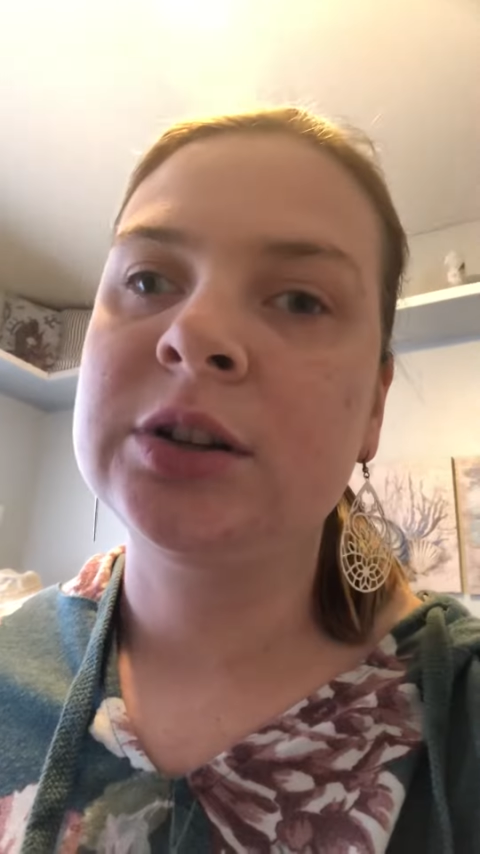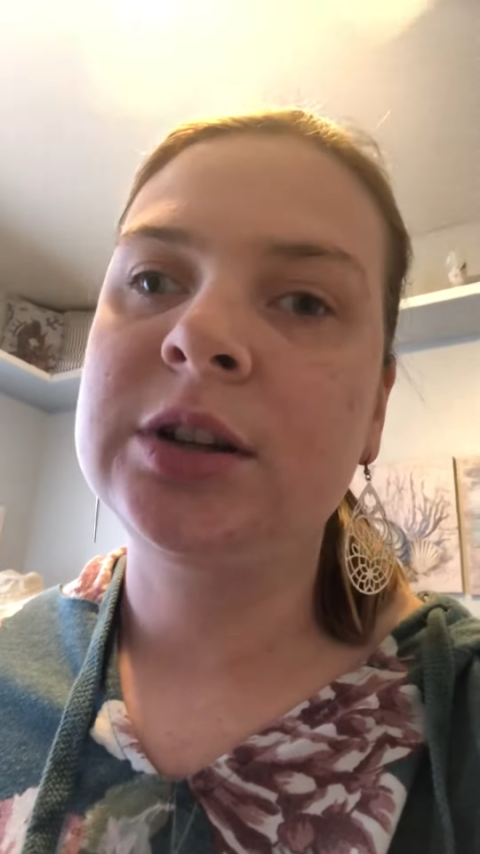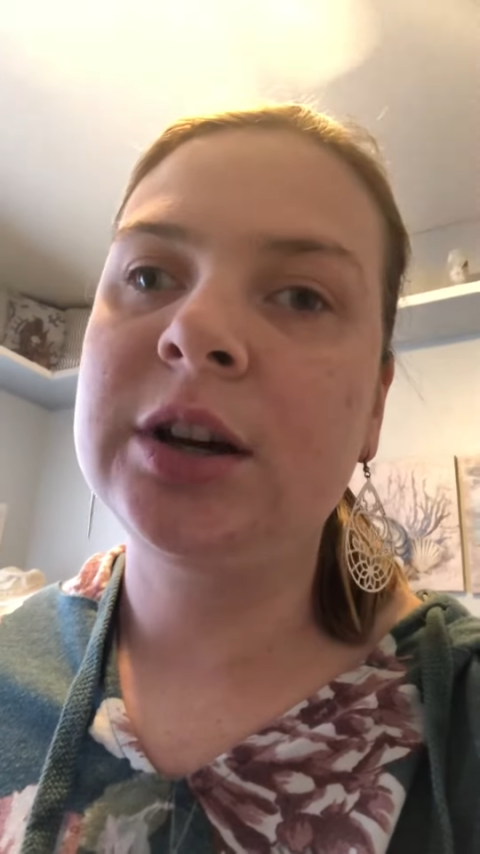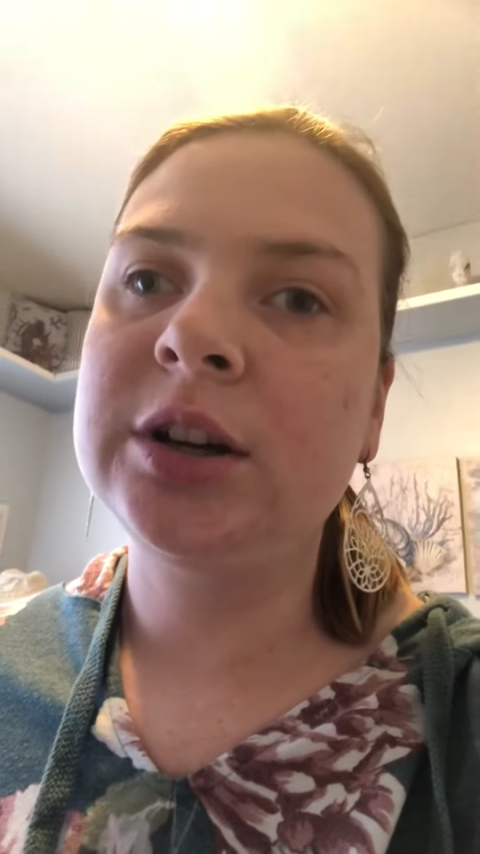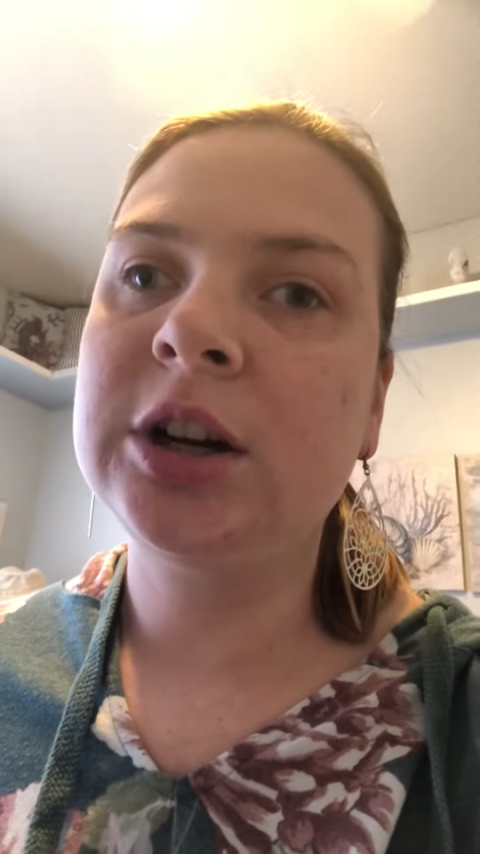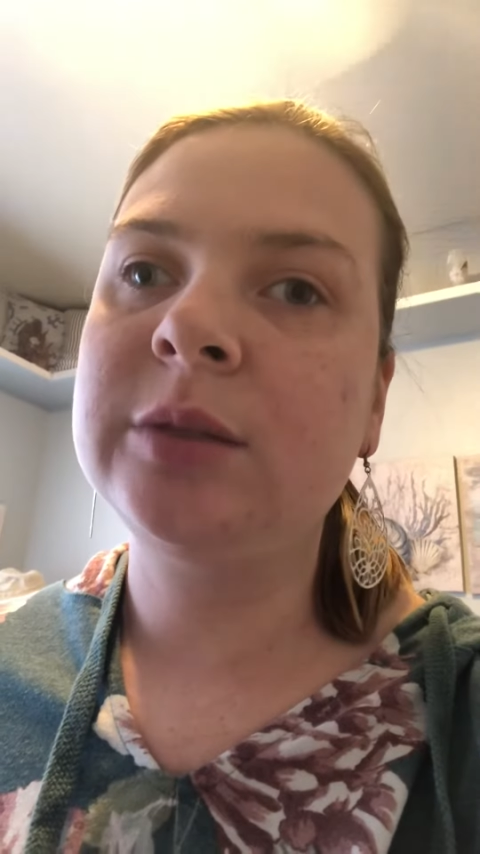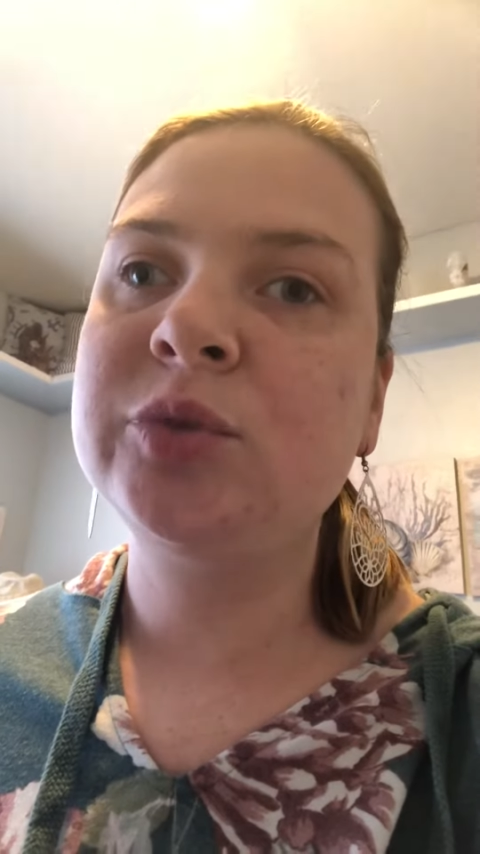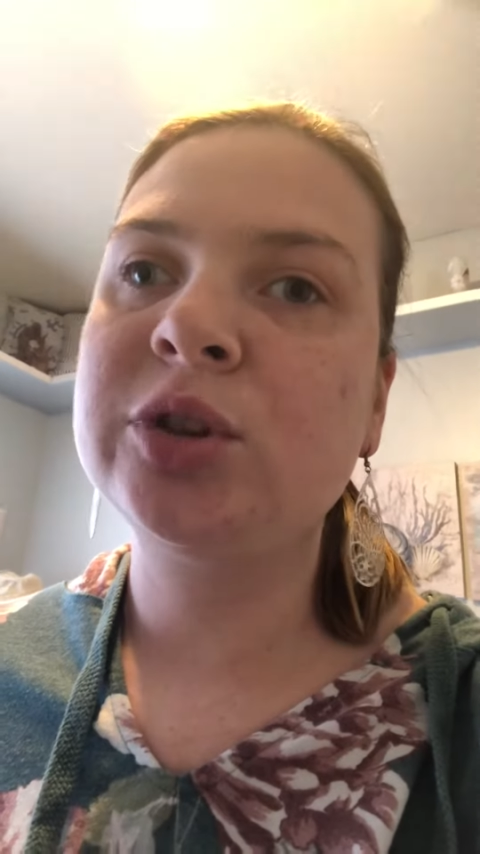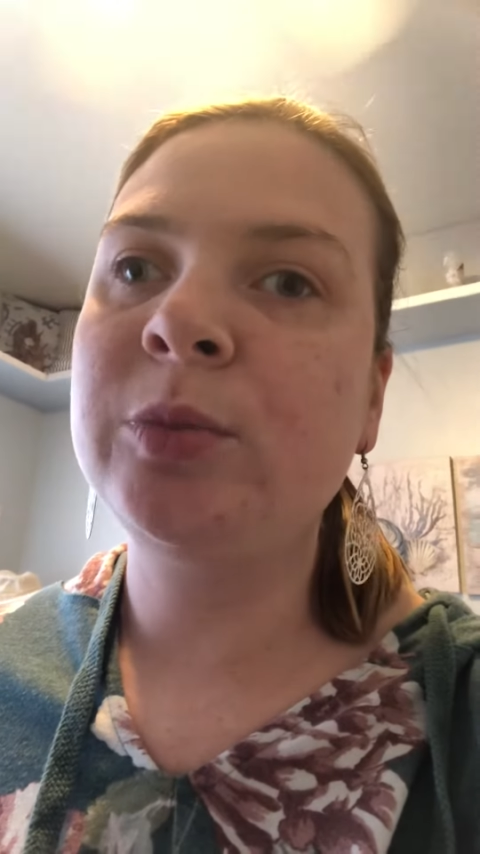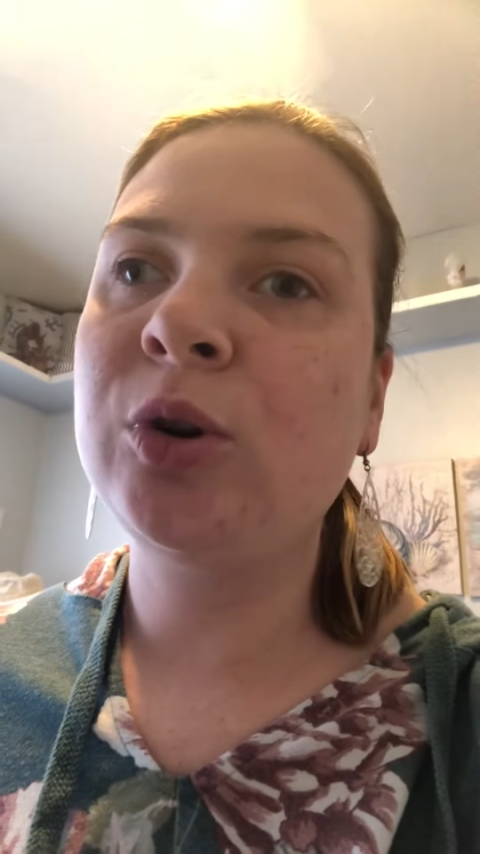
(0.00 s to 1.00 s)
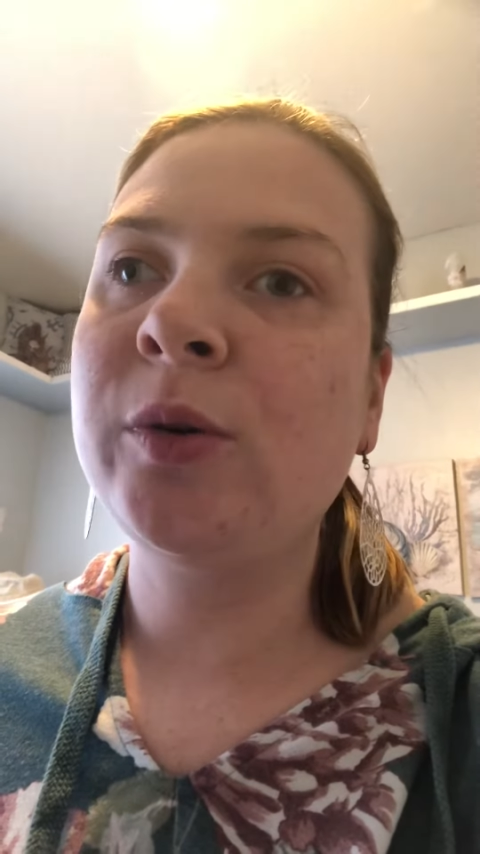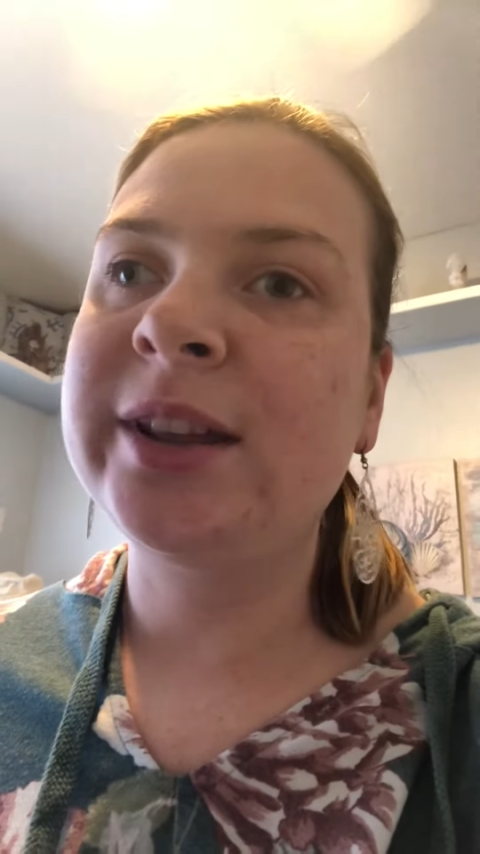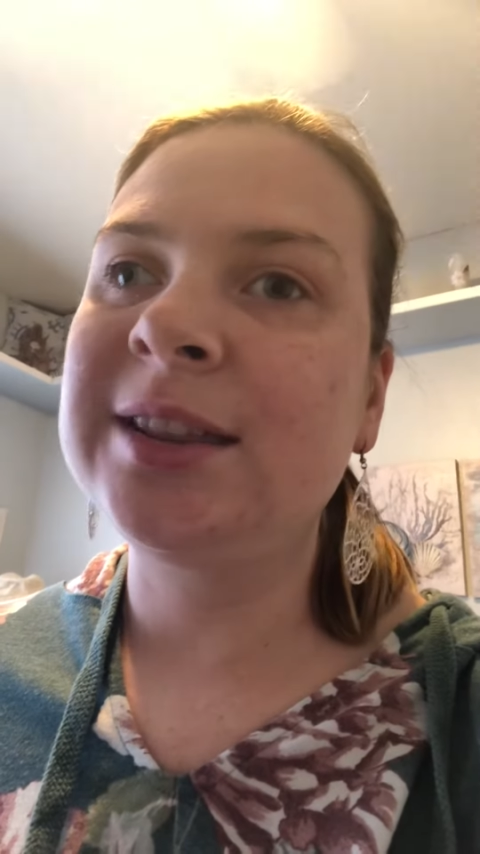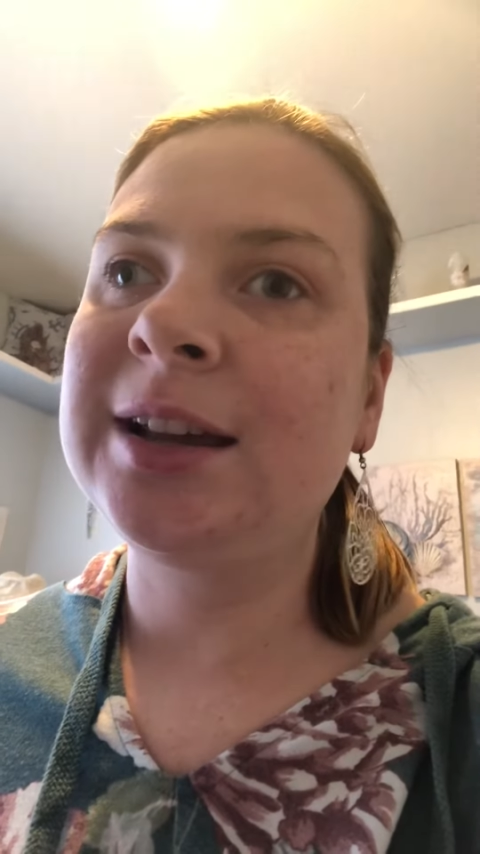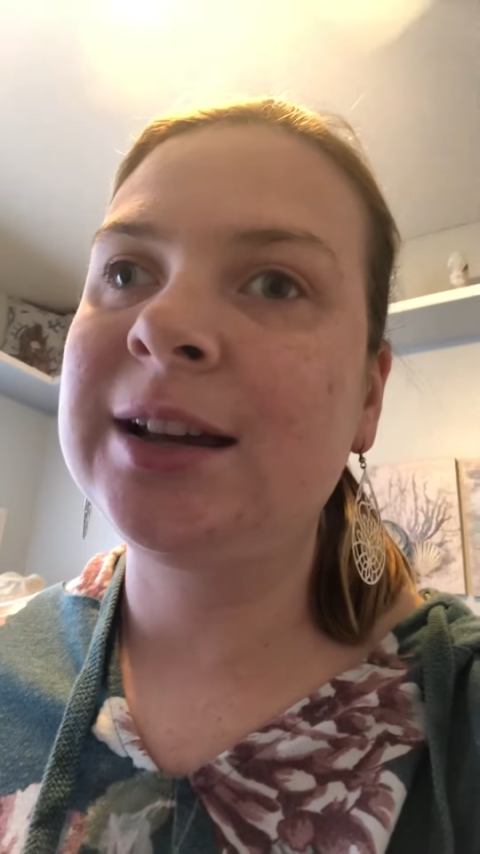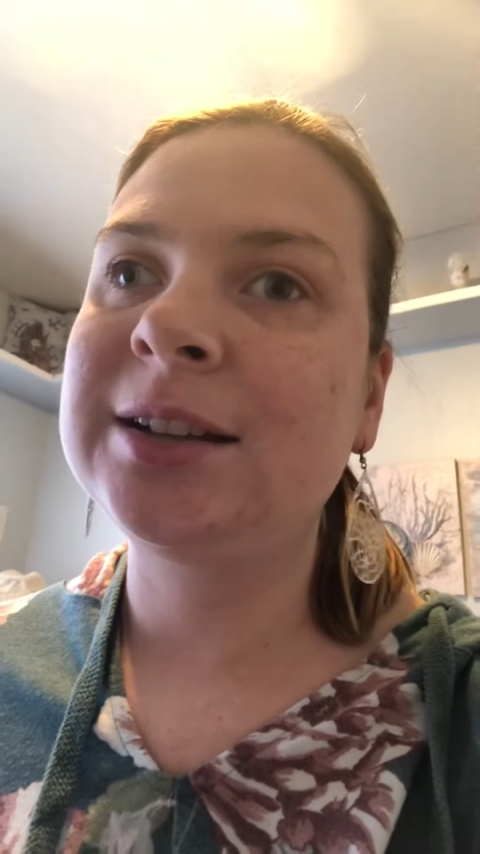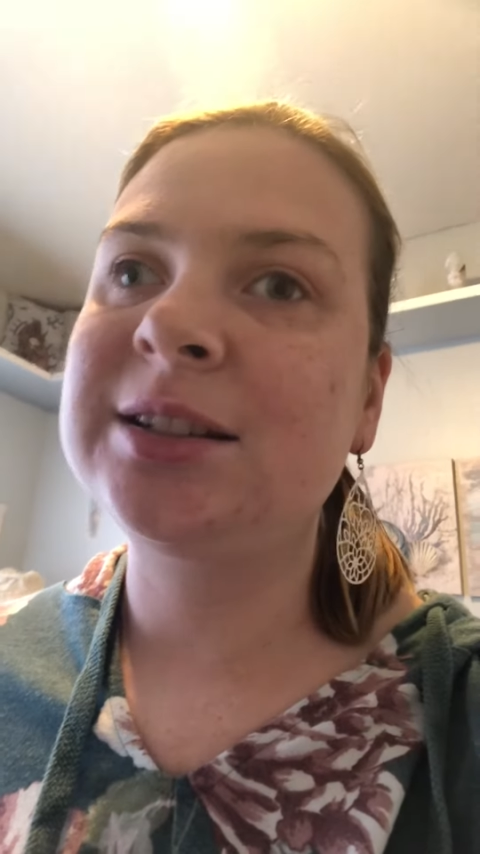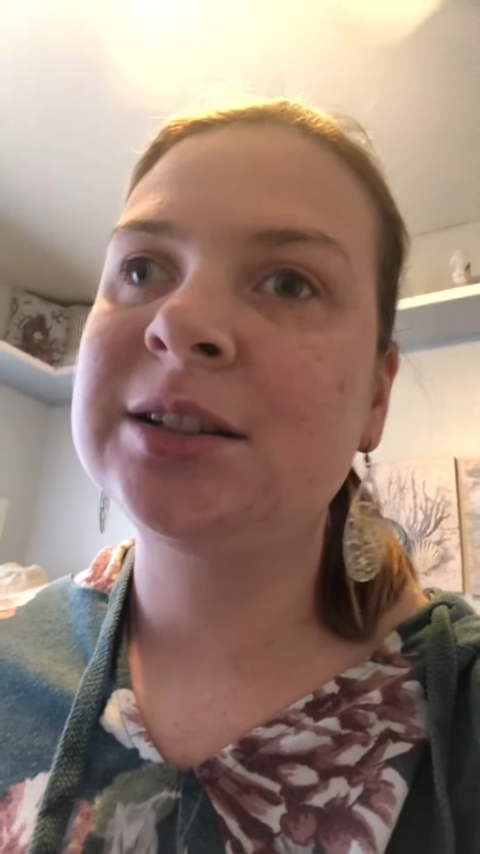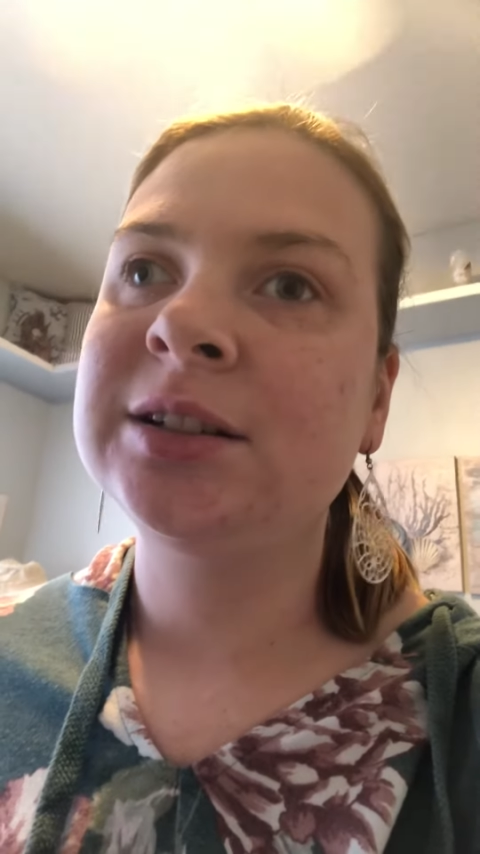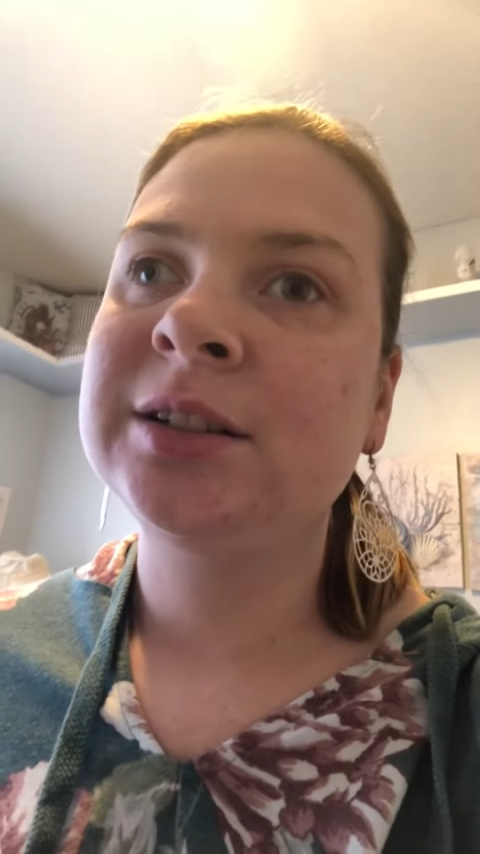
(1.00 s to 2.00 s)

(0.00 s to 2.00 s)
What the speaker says: get comfortable with it,